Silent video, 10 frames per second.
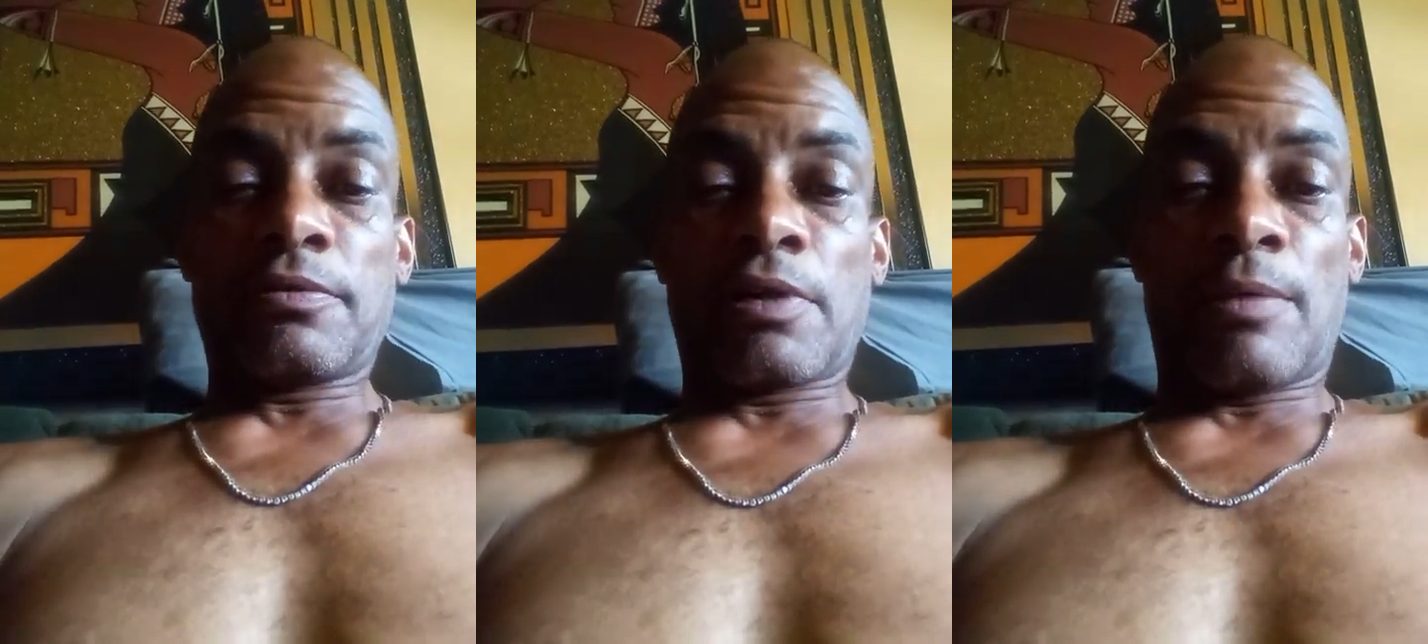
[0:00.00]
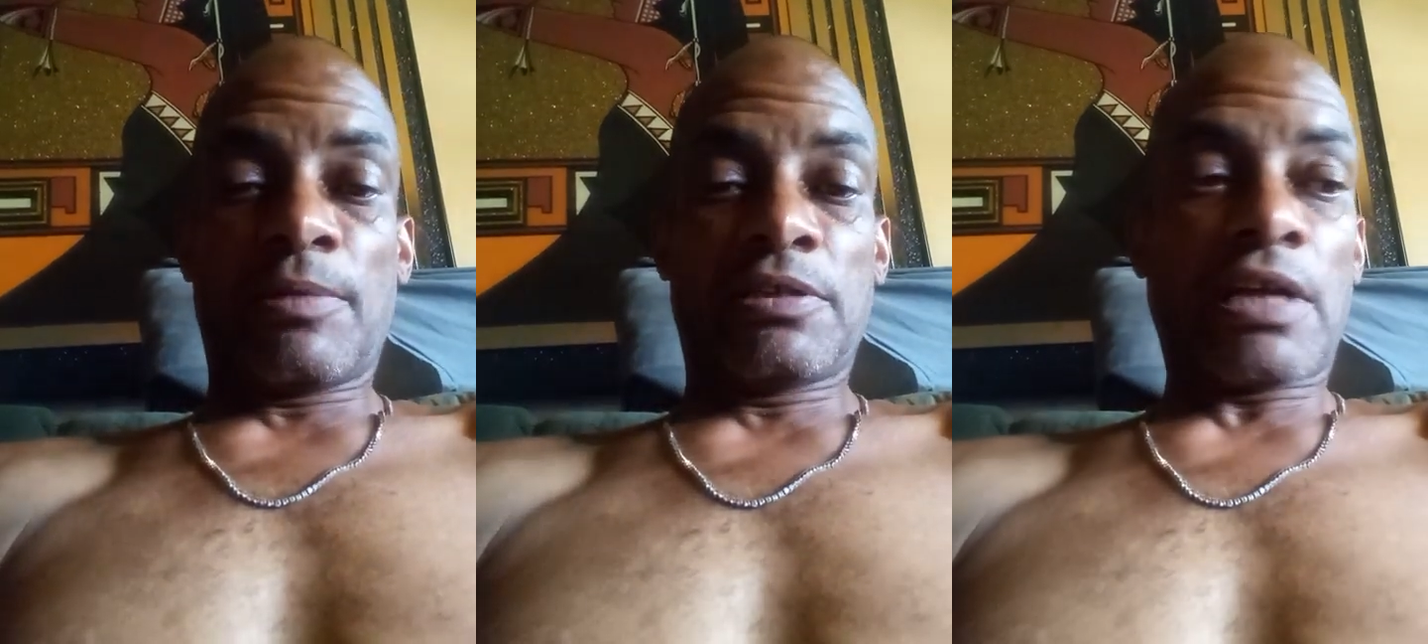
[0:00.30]
I
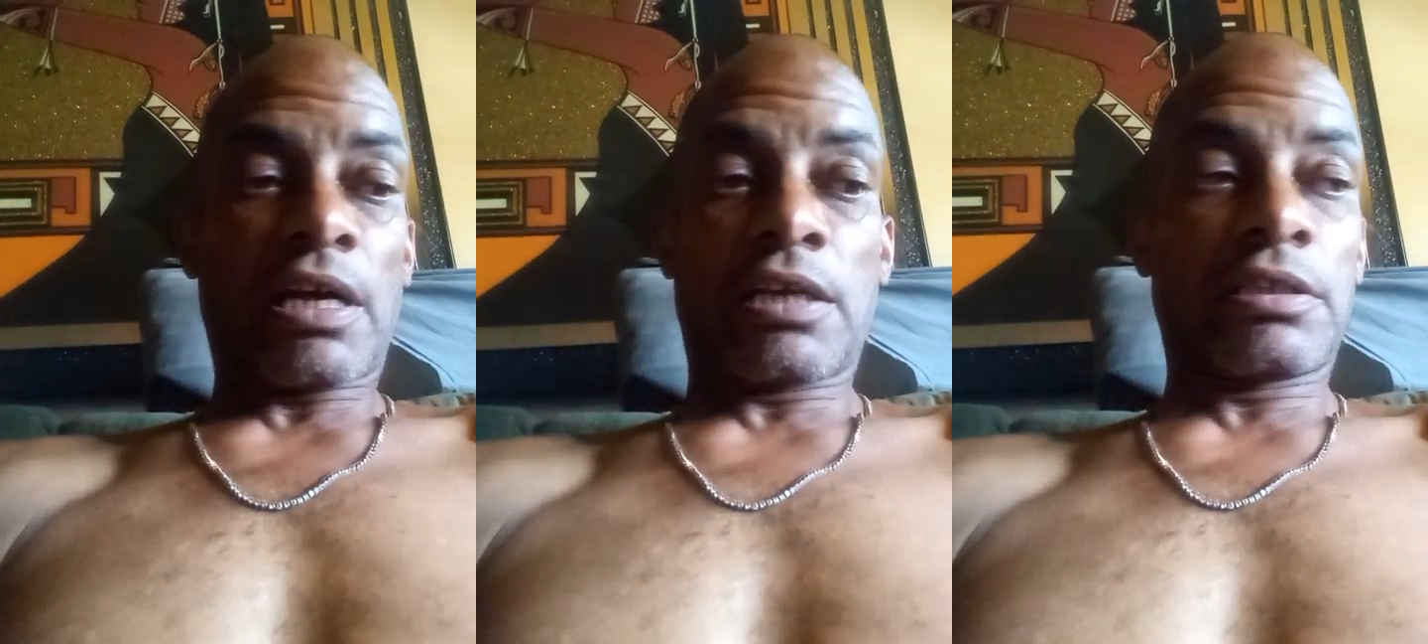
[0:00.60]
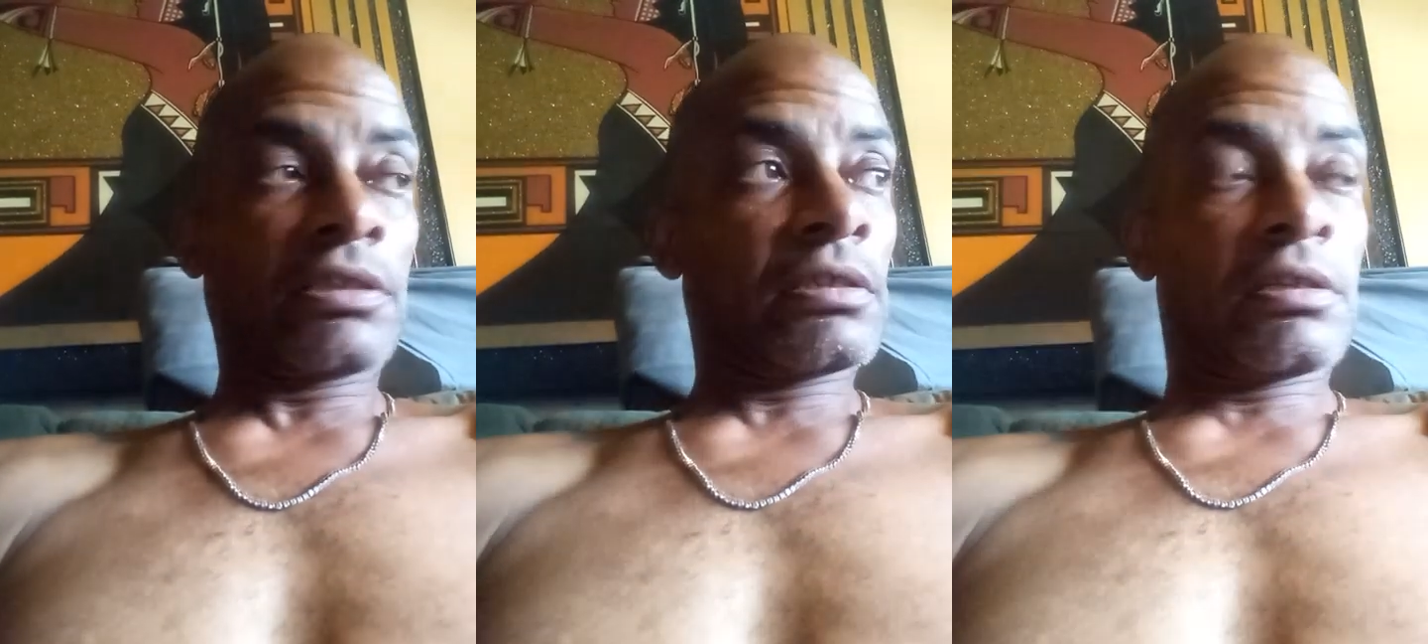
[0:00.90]
mean, I
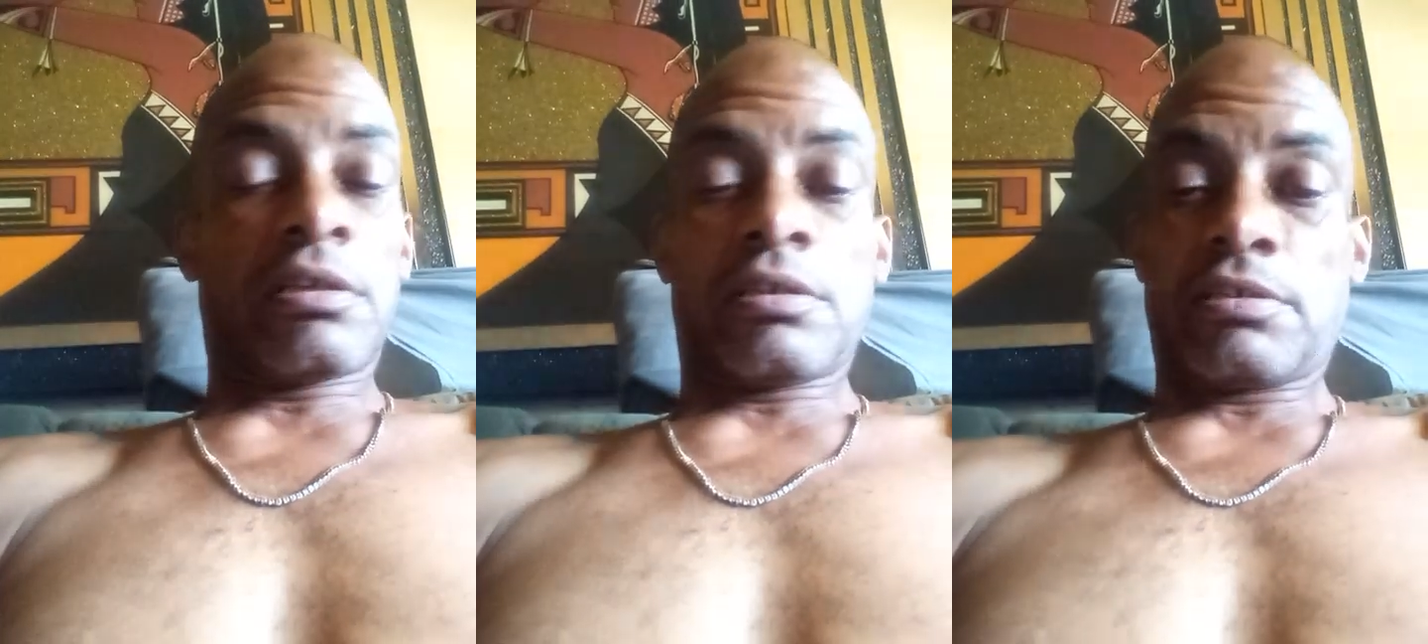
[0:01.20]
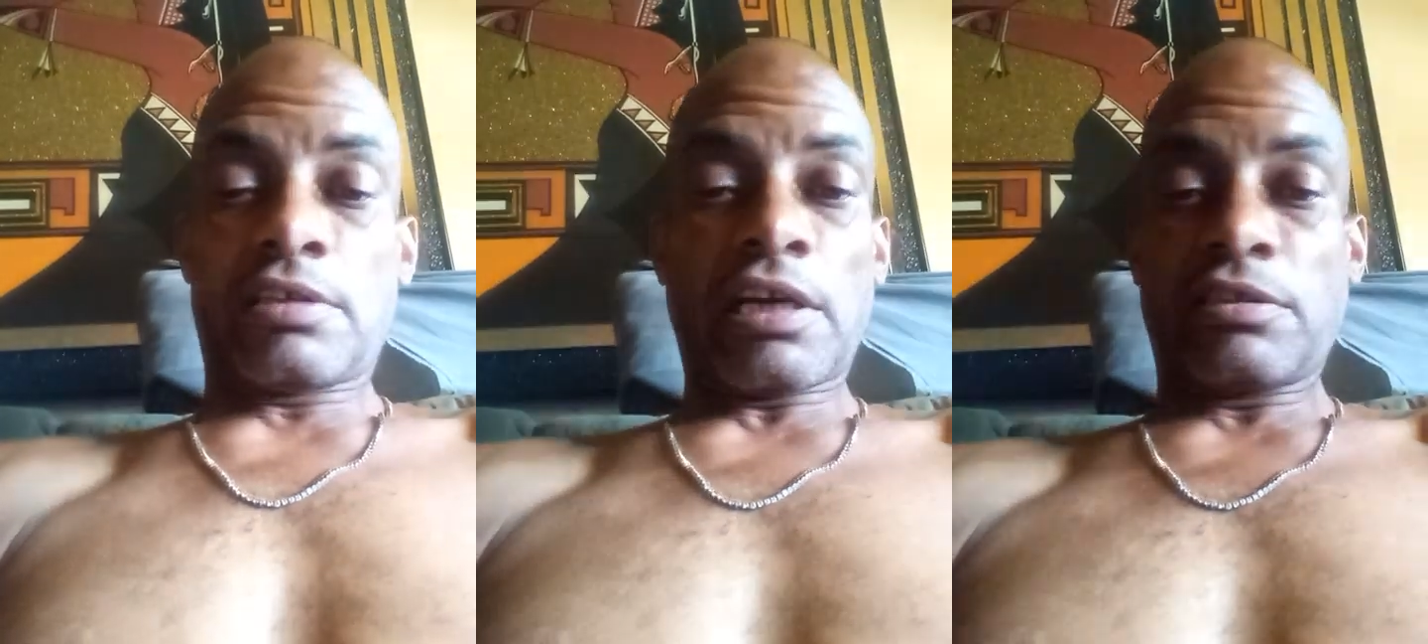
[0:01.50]
could
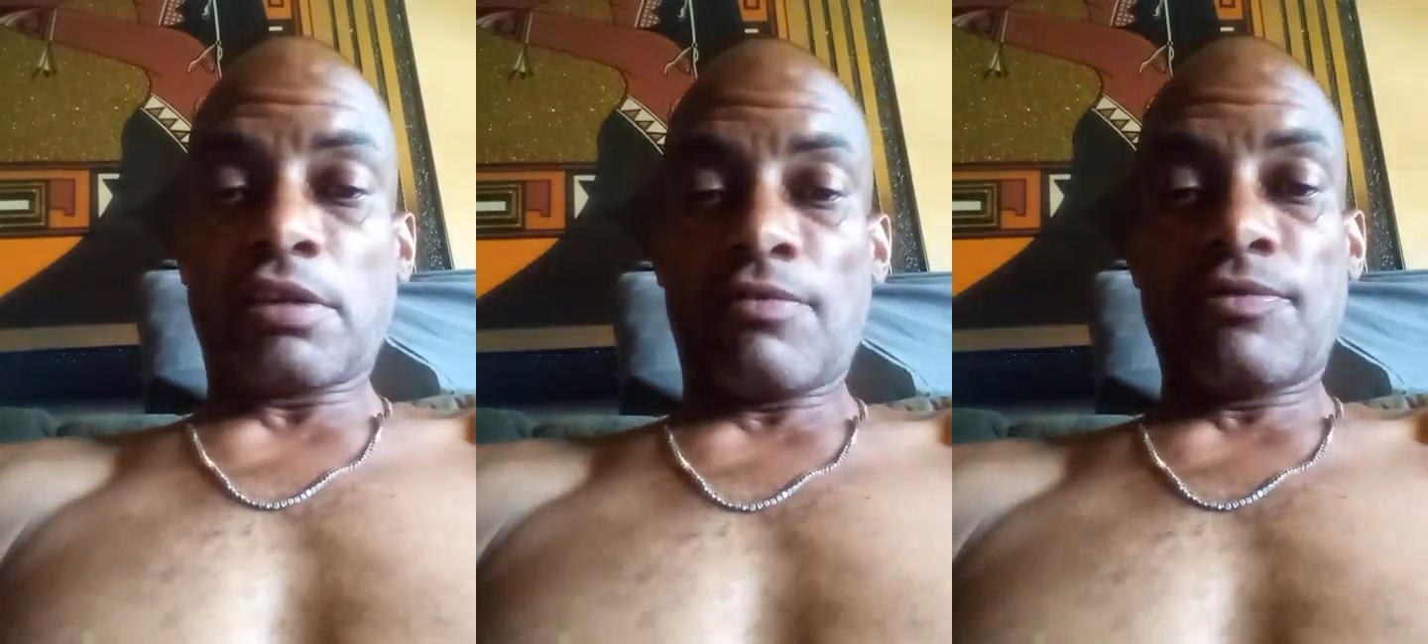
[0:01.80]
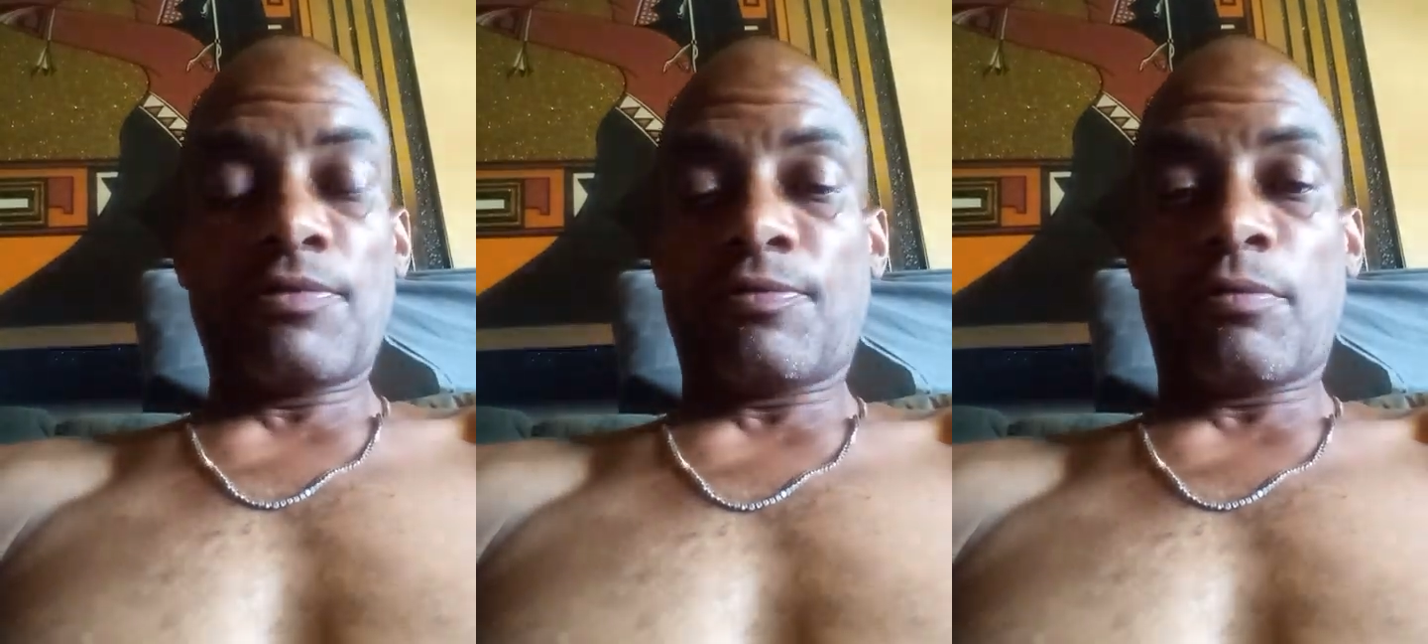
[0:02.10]
taste
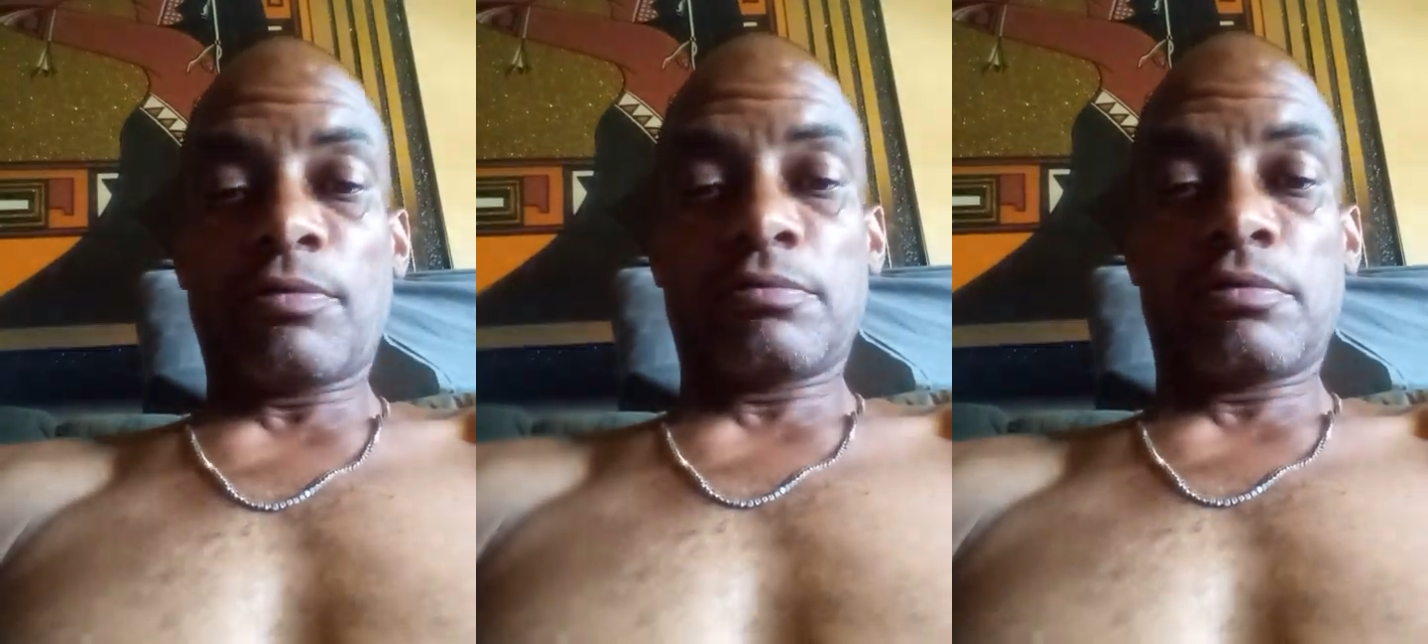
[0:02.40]
every fruit